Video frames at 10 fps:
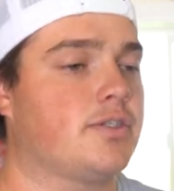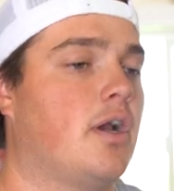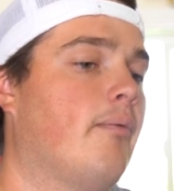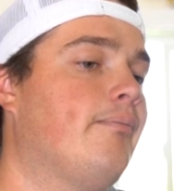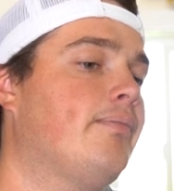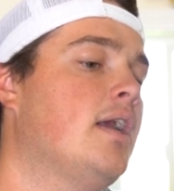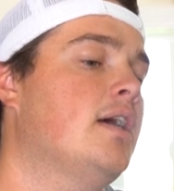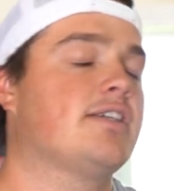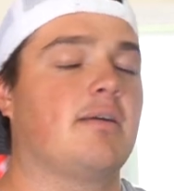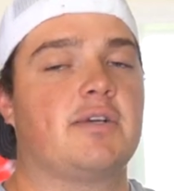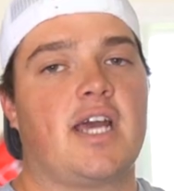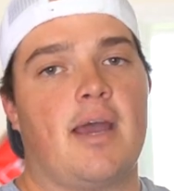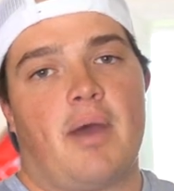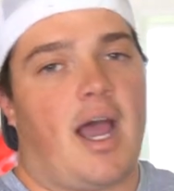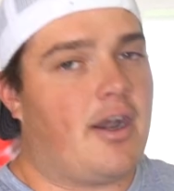So
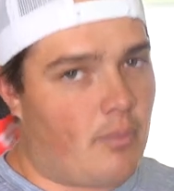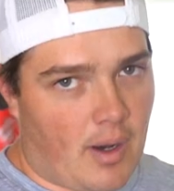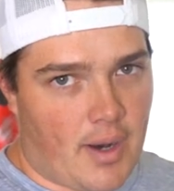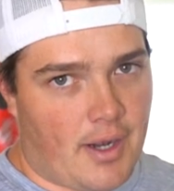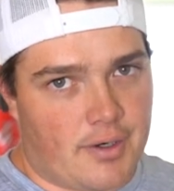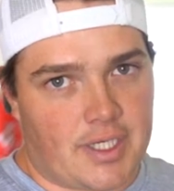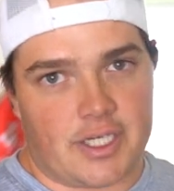summertime, I don't wear waders.